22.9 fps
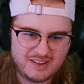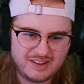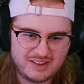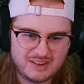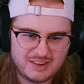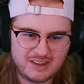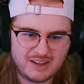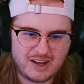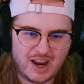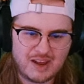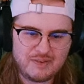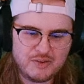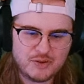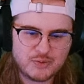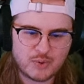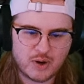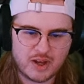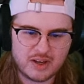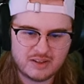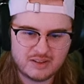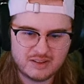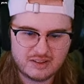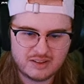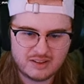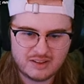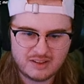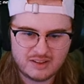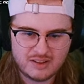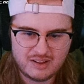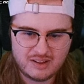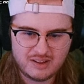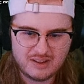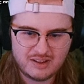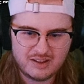The knife is red.
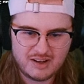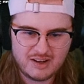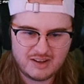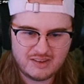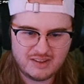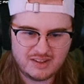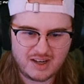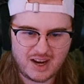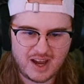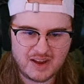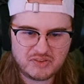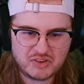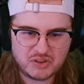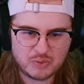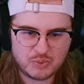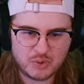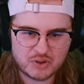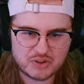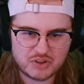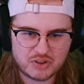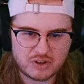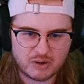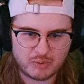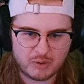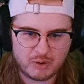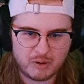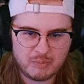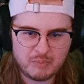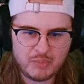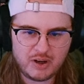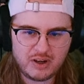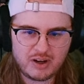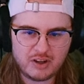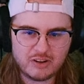The knife still works as normal.
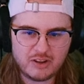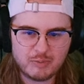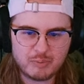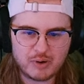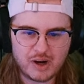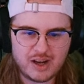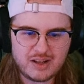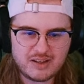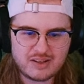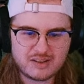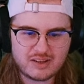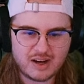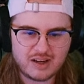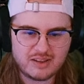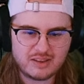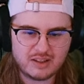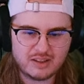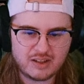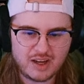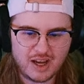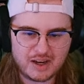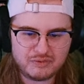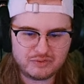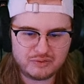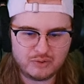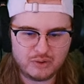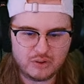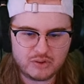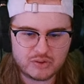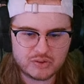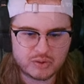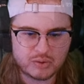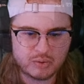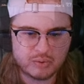But on the bright side, the knife
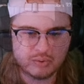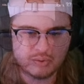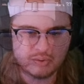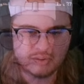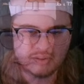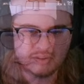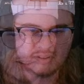looks cool.